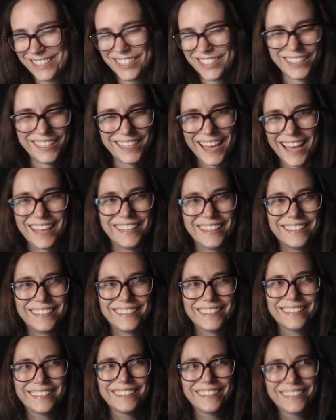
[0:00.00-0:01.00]
She
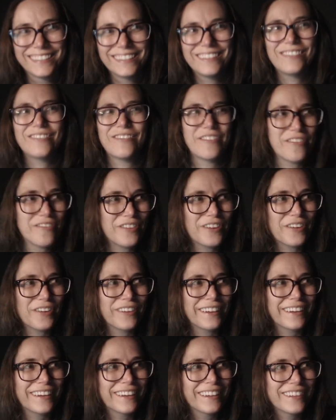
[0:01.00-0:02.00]
says,
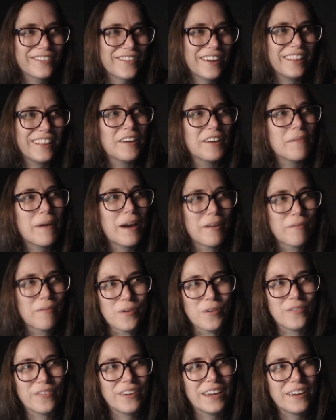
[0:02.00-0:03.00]
reviewing a trailer about a
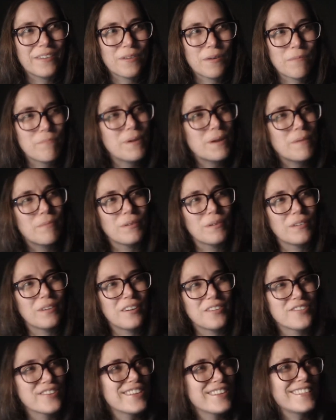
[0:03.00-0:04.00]
movie where
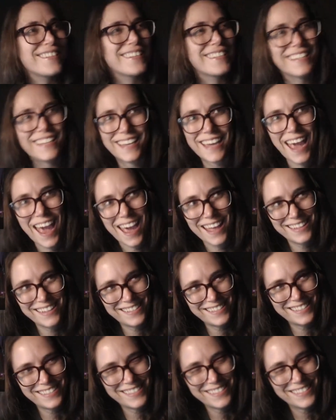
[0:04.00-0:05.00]
people are dressed as
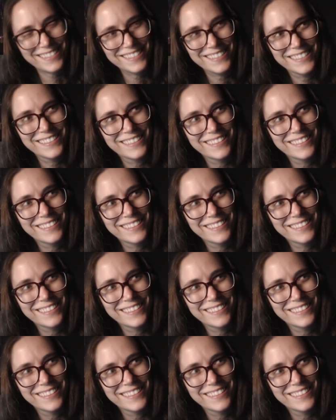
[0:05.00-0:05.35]
cats.